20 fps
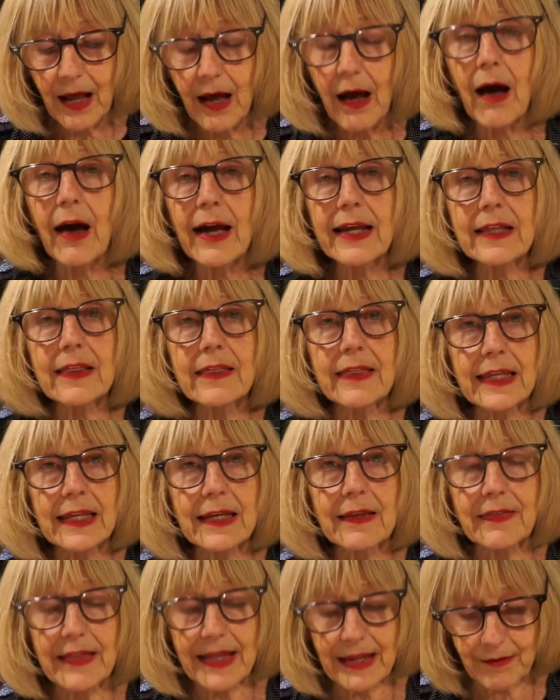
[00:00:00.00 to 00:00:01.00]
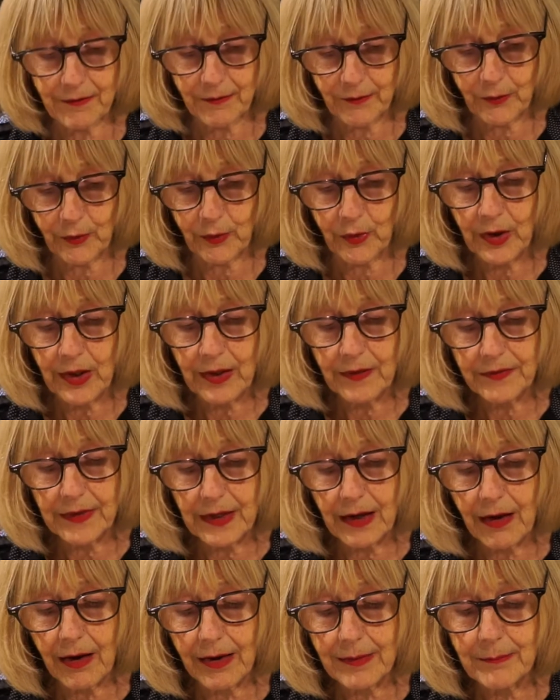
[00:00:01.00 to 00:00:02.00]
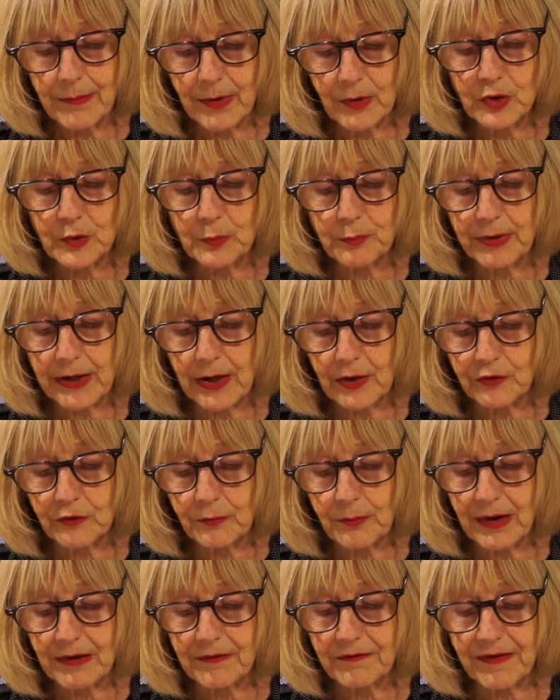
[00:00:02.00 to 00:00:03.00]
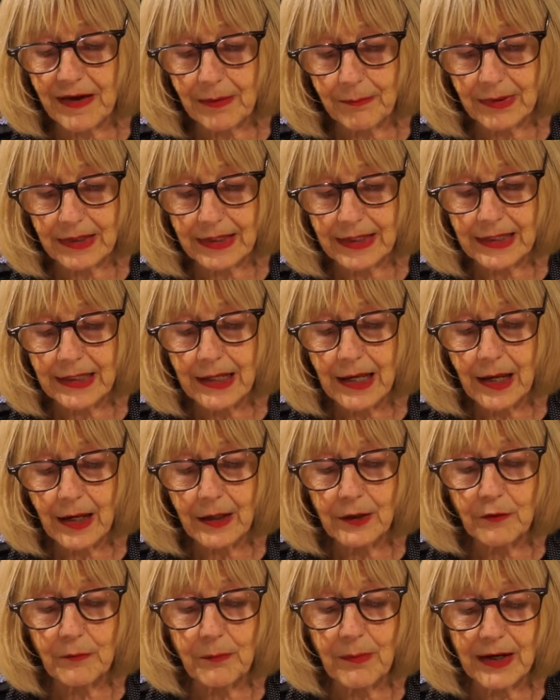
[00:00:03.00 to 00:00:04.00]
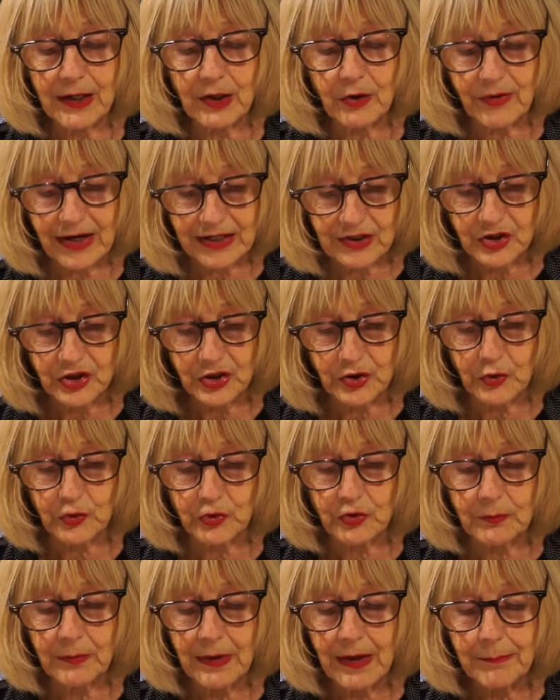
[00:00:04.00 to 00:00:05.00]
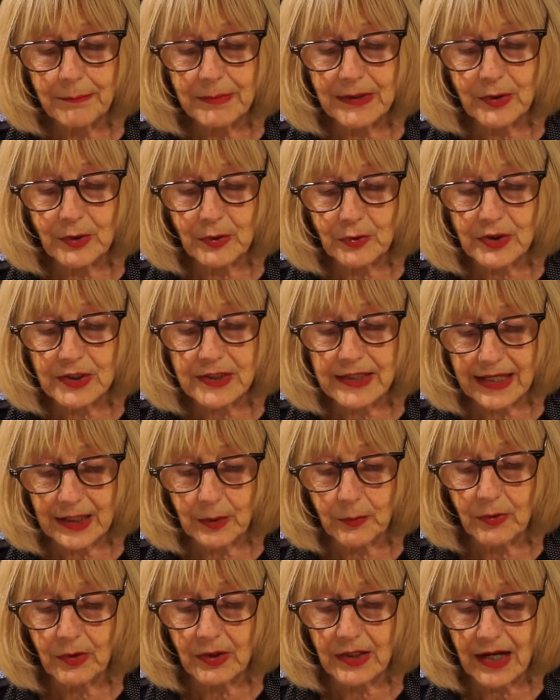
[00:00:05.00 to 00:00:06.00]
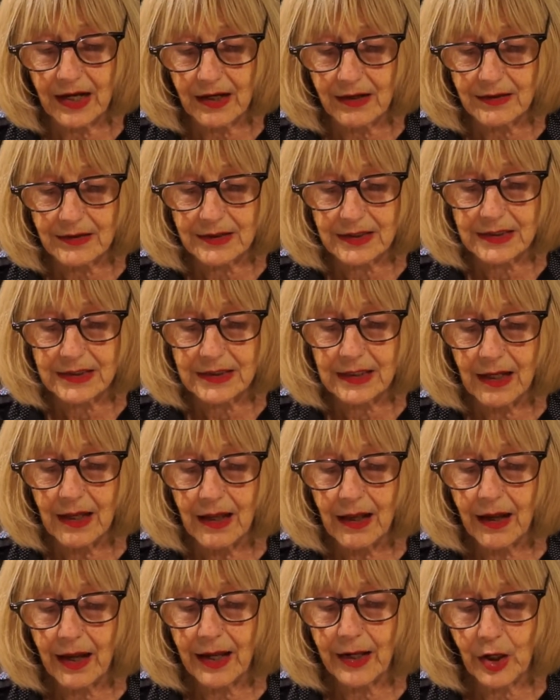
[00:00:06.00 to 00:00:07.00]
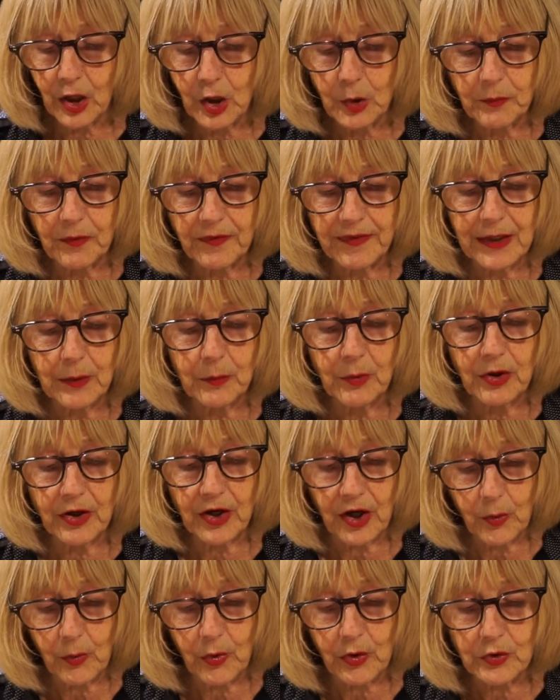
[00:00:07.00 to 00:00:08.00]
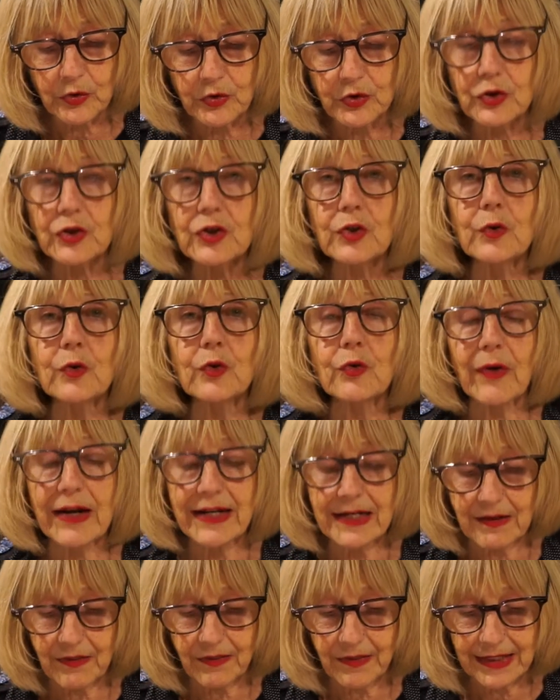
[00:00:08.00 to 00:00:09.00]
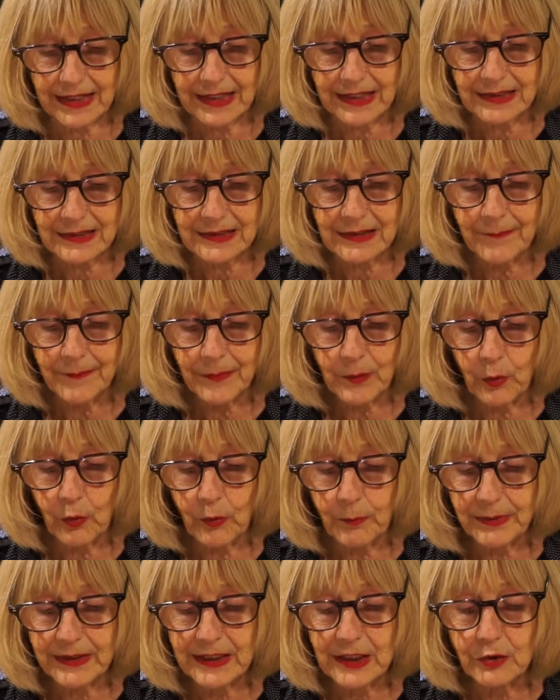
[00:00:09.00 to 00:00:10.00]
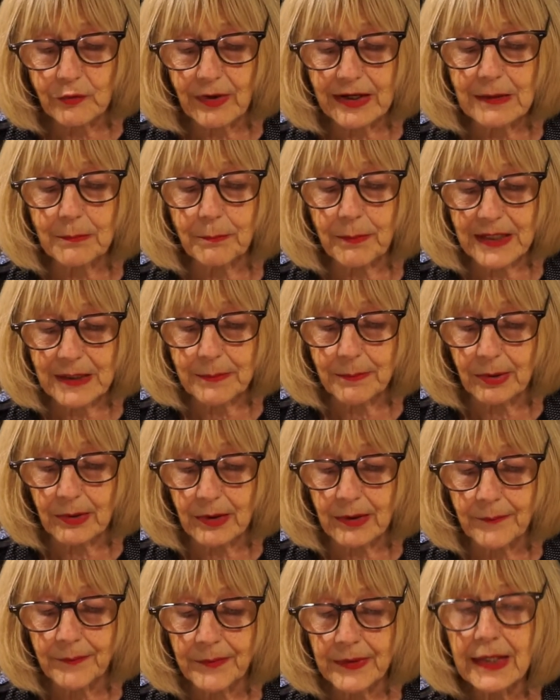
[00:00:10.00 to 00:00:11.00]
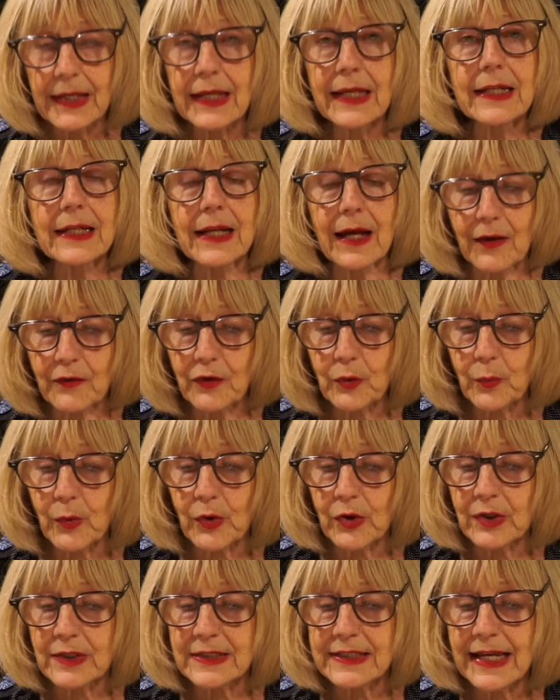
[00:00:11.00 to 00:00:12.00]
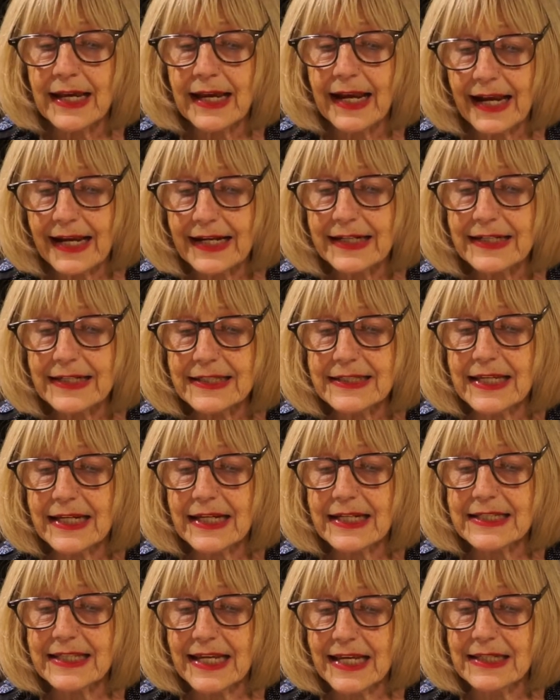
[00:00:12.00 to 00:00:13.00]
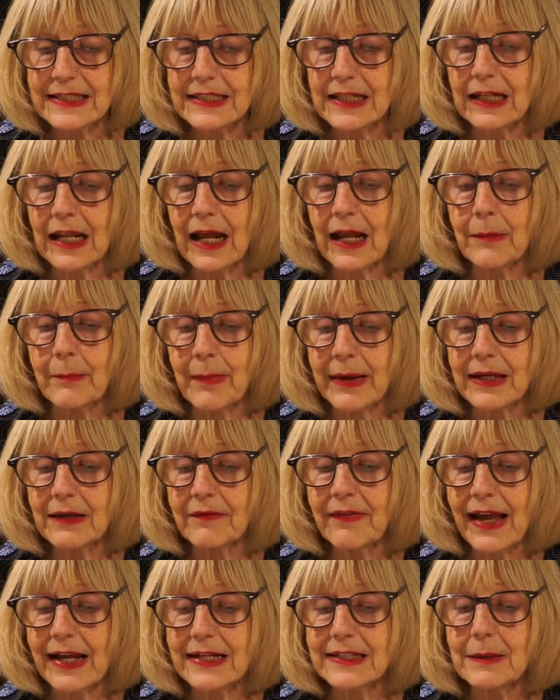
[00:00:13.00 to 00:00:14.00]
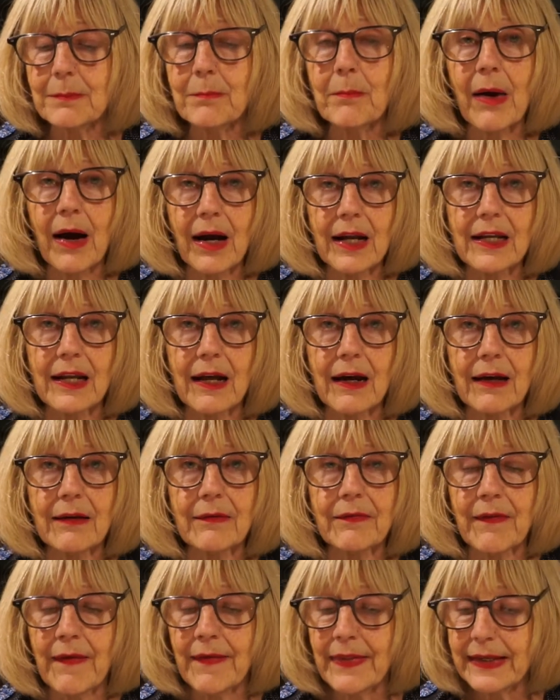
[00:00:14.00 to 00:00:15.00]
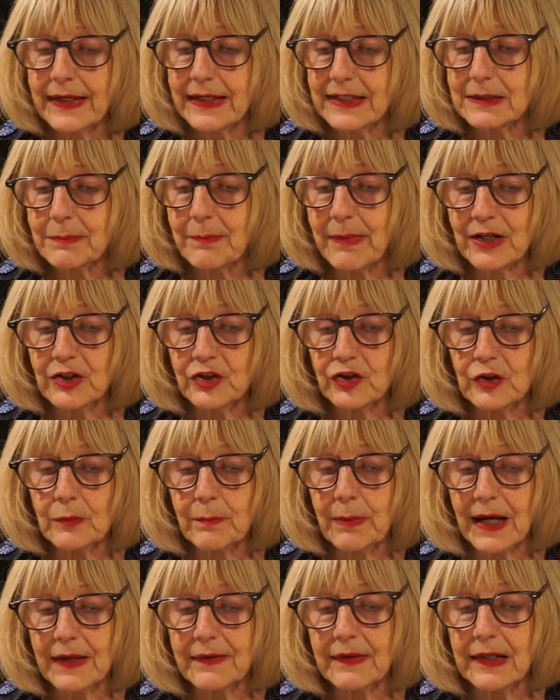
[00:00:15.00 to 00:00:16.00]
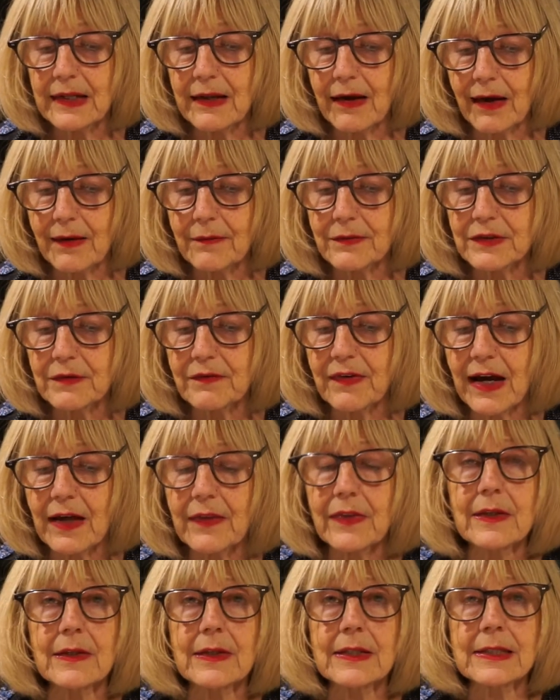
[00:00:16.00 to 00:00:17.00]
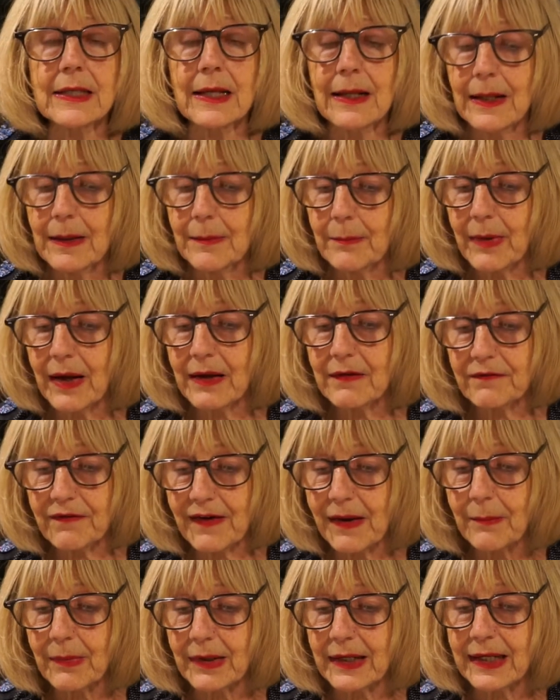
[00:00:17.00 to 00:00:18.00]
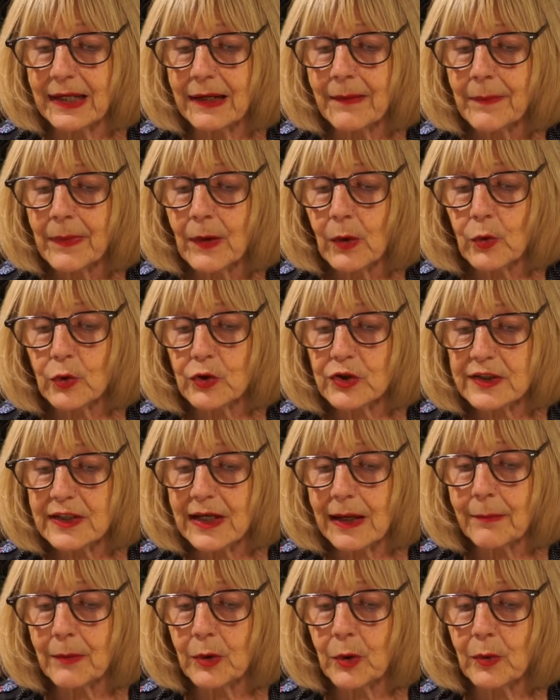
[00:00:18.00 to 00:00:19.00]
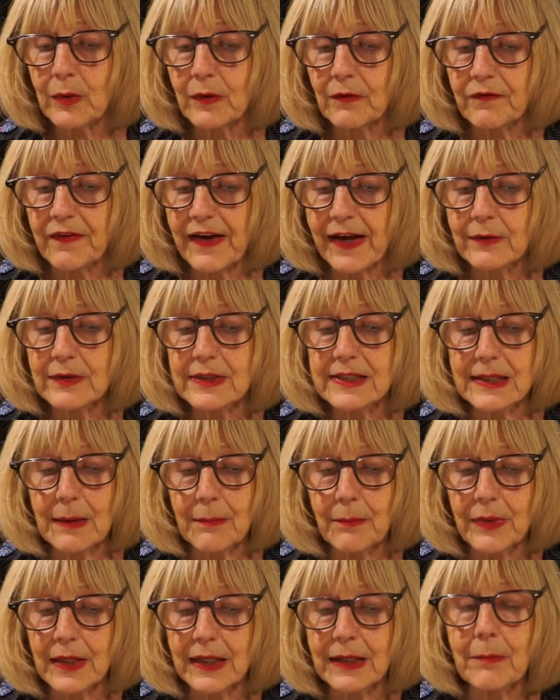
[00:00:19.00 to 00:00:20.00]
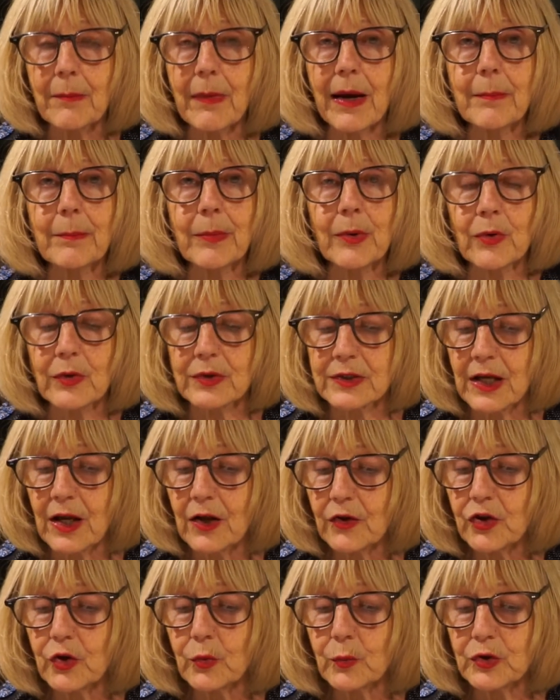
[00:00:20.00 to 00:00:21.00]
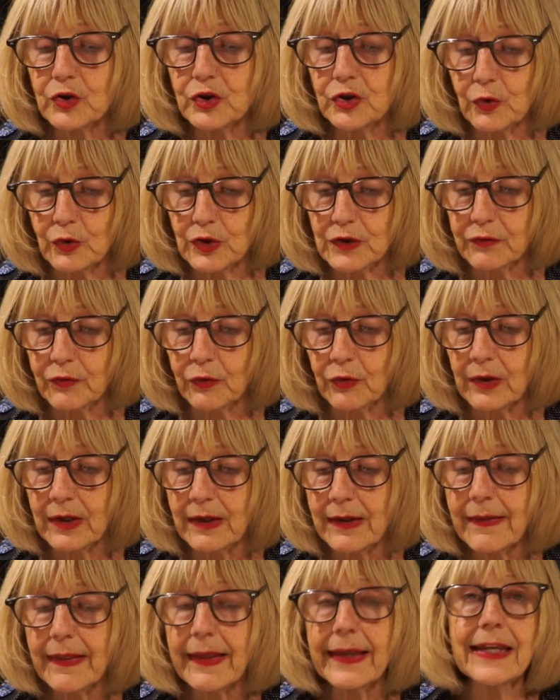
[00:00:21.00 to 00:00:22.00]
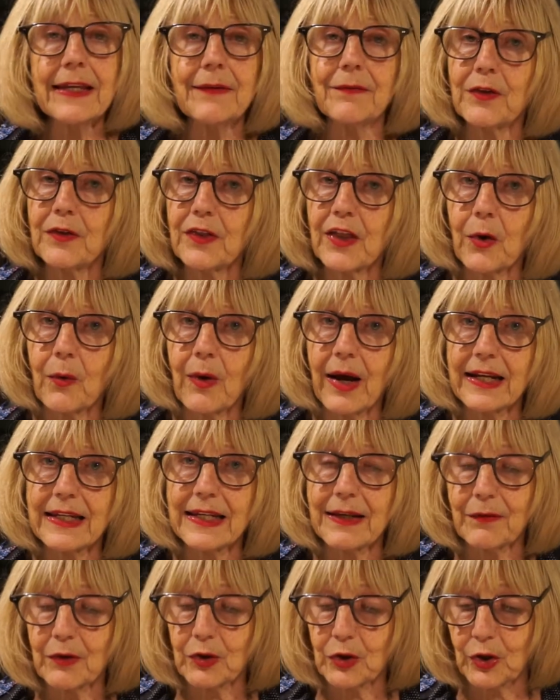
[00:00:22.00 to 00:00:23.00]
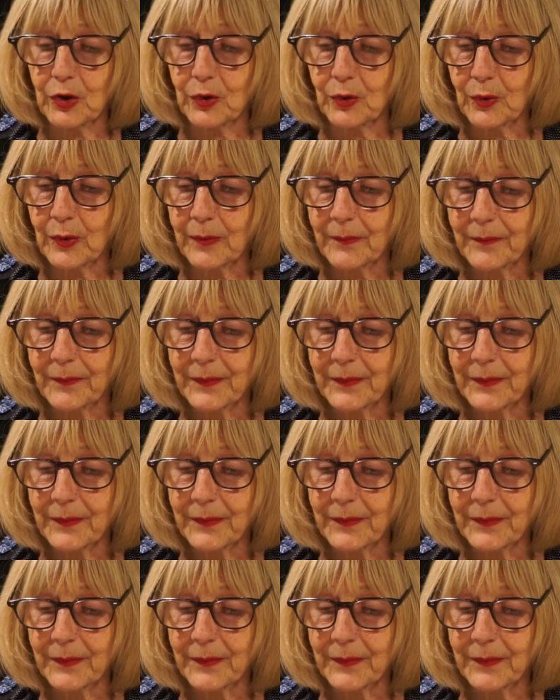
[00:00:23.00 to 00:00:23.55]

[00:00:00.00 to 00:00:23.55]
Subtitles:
I think therefore that I'm most proud of my family and of my grandchildren because they will last. I hope that they will go on to do great things or be great people. In other words, any success that I may have had in my life is measured by the lives of others, my family, or some who have found something in my books that was useful, even though I never knew.